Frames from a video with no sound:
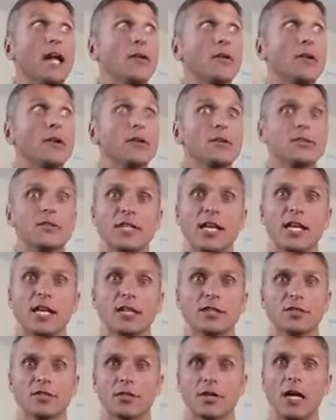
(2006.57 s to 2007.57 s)
I don't
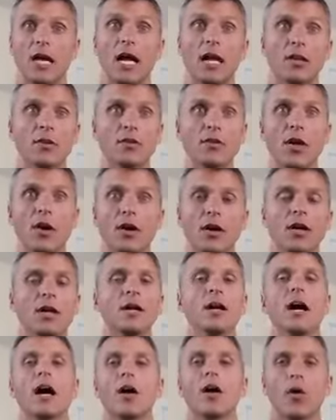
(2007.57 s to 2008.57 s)
understand a trust. I don't know.
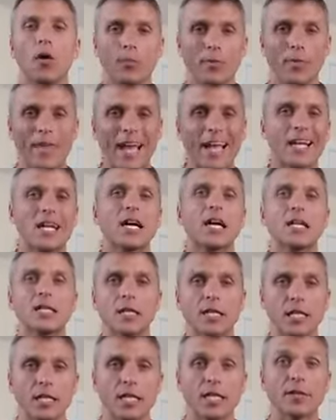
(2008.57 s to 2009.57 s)
I hope that kind
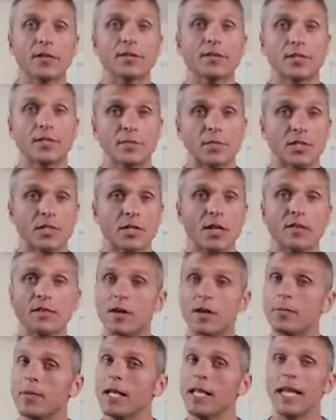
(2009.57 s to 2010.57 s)
of clears some stuff
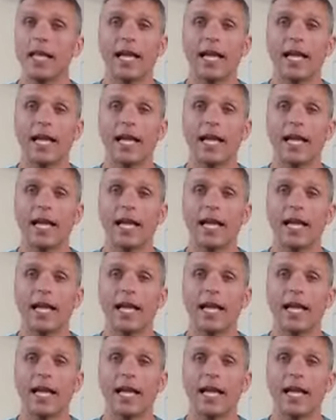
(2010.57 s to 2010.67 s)
up.